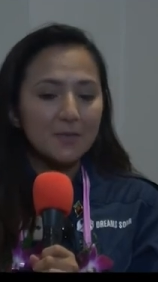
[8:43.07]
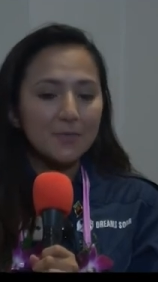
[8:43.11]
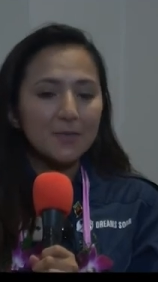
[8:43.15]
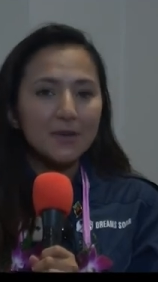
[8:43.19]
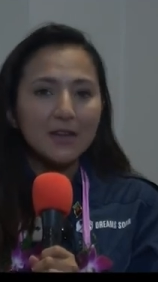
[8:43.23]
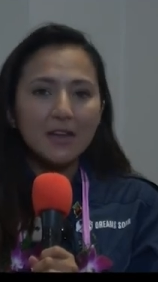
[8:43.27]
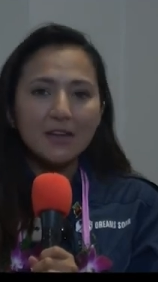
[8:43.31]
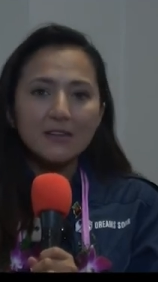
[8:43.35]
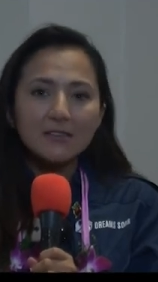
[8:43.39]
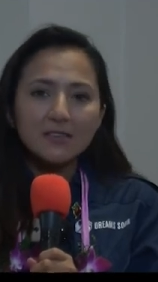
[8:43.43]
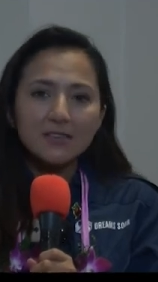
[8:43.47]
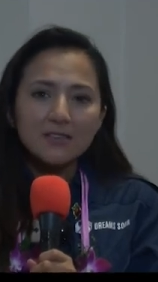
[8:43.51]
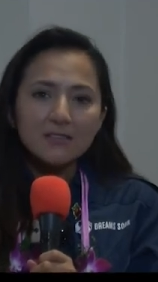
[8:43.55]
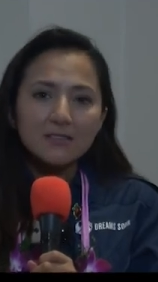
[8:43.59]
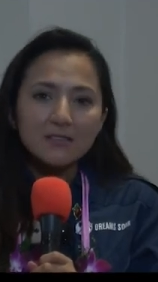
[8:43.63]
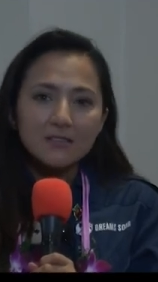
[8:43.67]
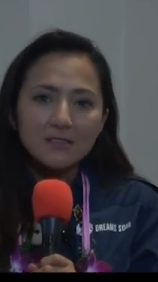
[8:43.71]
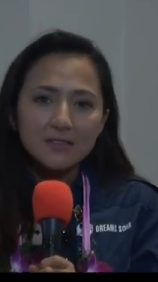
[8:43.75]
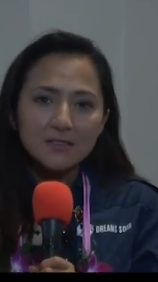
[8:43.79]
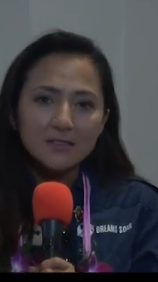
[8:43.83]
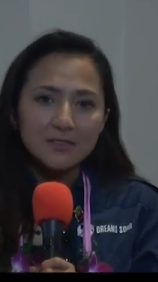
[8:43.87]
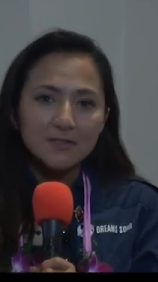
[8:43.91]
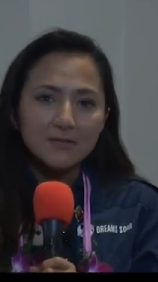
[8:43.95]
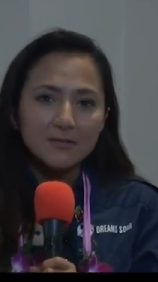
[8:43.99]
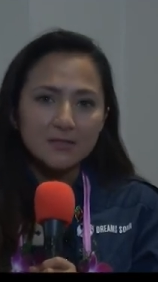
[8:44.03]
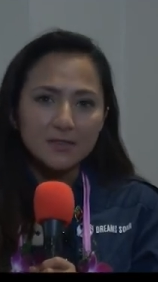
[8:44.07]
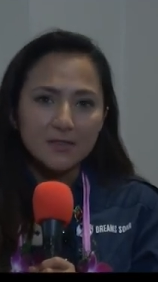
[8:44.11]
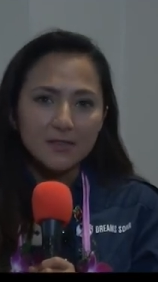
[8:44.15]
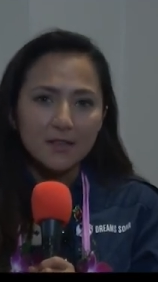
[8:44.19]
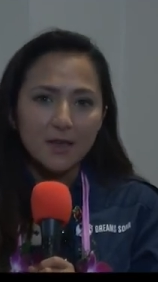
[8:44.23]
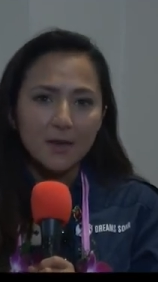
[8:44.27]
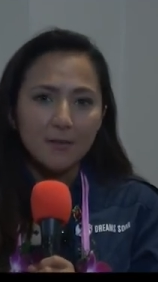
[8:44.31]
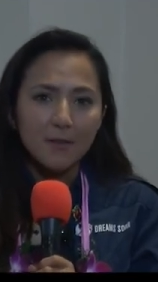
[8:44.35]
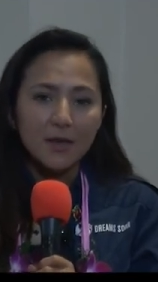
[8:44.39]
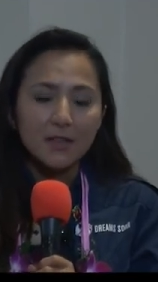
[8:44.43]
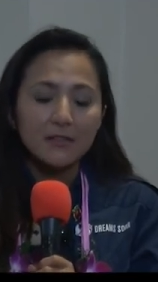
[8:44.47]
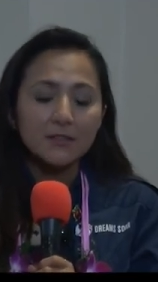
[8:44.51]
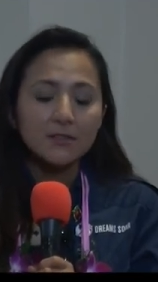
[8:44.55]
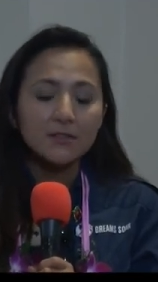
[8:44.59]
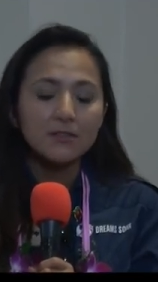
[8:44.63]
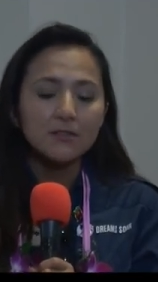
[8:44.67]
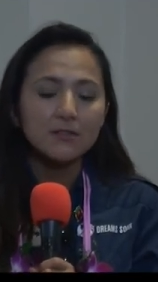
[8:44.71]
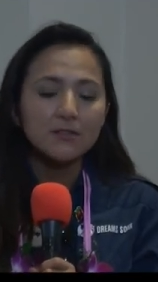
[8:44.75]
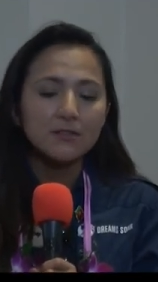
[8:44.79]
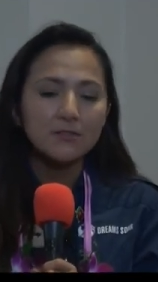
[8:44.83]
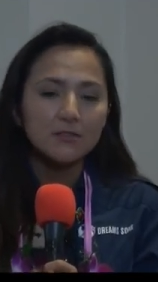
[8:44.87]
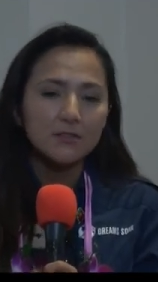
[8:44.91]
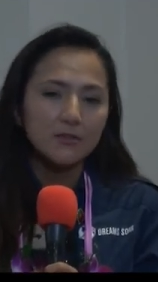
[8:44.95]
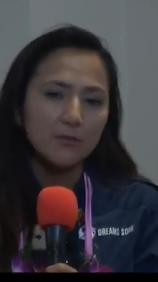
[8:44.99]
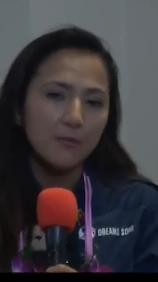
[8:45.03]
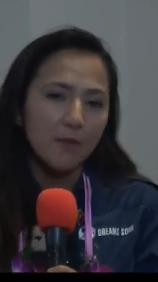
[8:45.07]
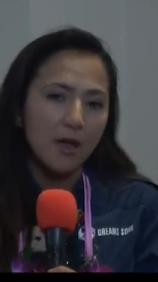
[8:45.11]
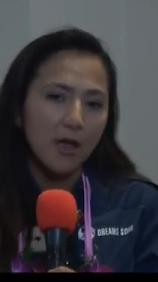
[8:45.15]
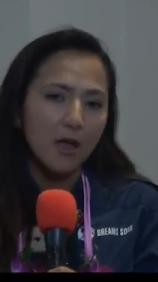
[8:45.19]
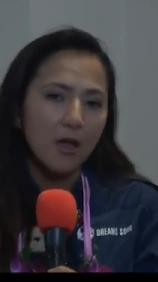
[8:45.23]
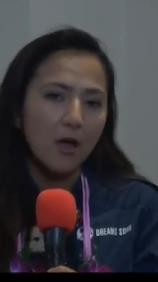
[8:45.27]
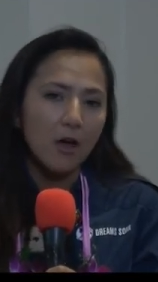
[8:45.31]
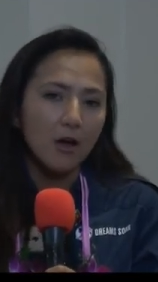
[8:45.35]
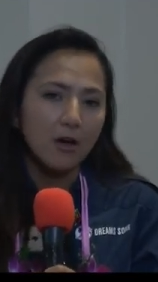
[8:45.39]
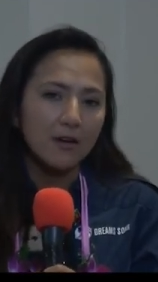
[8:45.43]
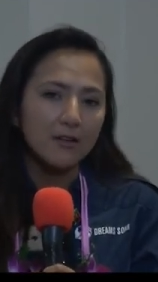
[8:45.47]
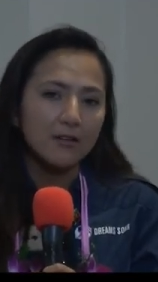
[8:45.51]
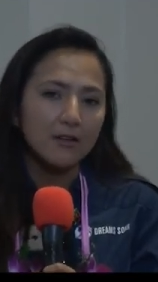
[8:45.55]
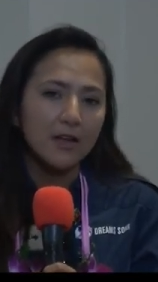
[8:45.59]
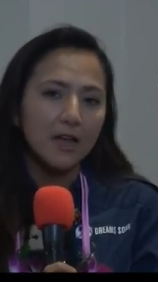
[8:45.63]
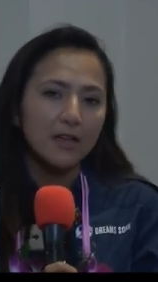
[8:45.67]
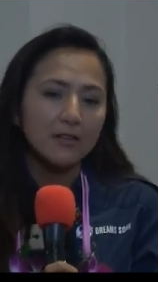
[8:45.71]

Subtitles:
But I didn't listen to them. I listened to my heart.